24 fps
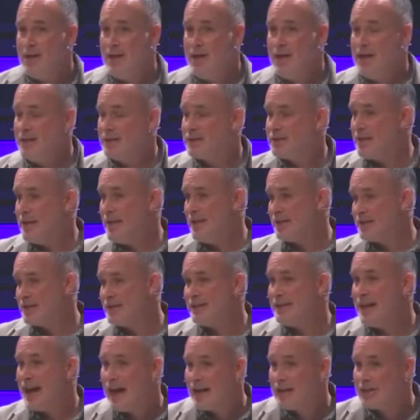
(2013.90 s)
it's
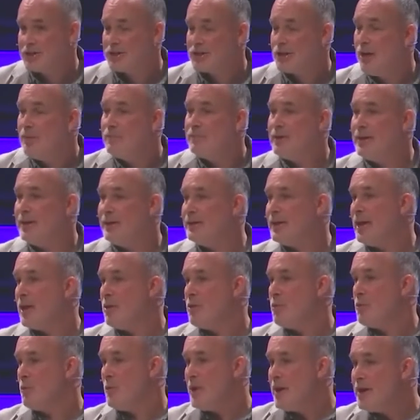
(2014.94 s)
not something
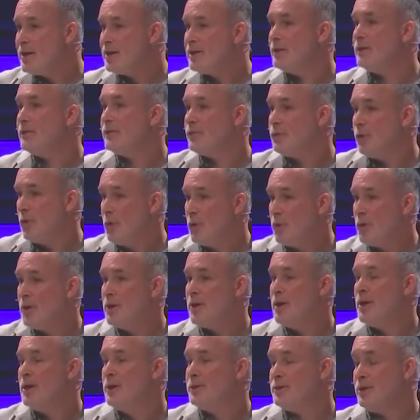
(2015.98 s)
that we can
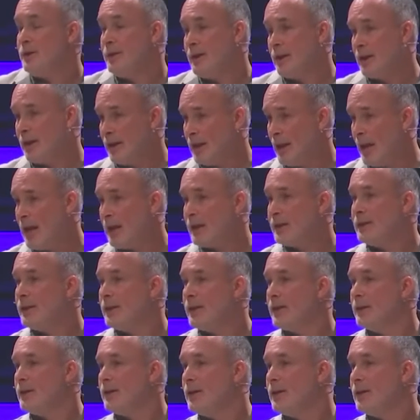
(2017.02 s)
afford to neglect.